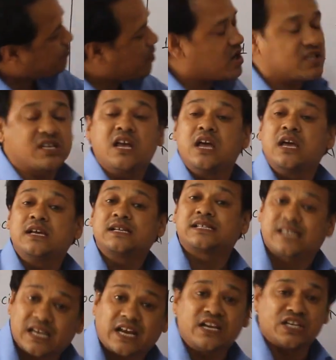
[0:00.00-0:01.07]
per
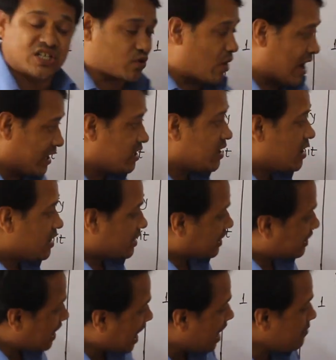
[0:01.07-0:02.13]
second square,
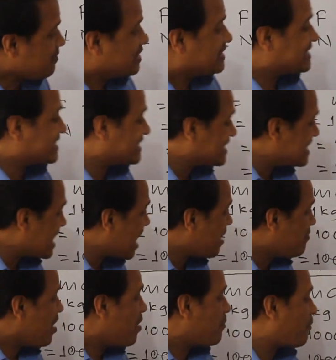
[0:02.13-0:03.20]
gram
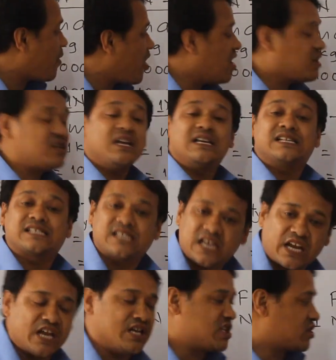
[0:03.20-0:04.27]
cm per
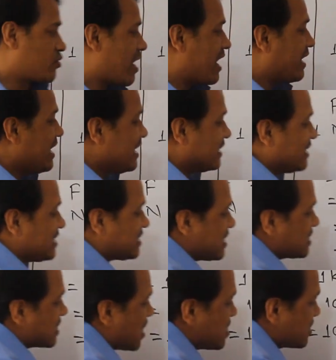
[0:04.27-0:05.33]
second square, this
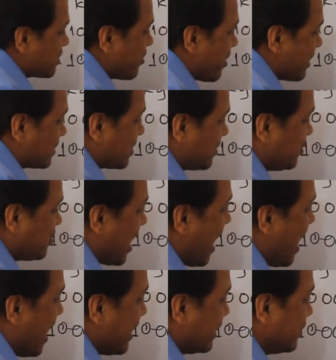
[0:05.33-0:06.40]
is considered as the
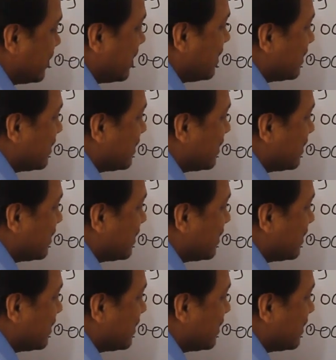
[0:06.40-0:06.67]
dyne.